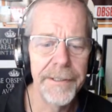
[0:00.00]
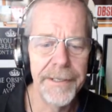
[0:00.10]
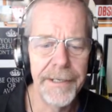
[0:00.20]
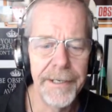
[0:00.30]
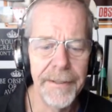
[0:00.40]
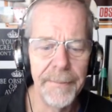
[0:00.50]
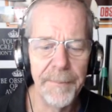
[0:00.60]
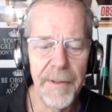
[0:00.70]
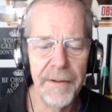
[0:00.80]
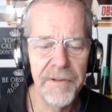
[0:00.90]

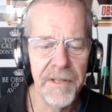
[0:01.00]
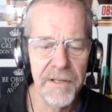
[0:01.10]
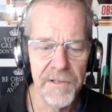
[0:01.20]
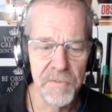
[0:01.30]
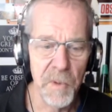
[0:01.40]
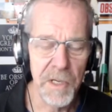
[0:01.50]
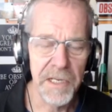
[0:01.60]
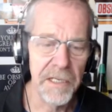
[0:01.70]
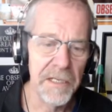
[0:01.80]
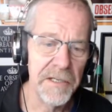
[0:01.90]
Everything is
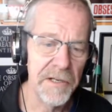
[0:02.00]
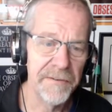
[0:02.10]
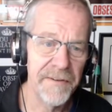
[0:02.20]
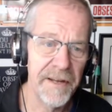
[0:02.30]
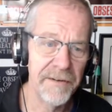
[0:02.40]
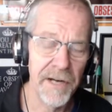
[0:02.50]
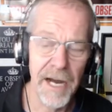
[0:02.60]
working in your favor.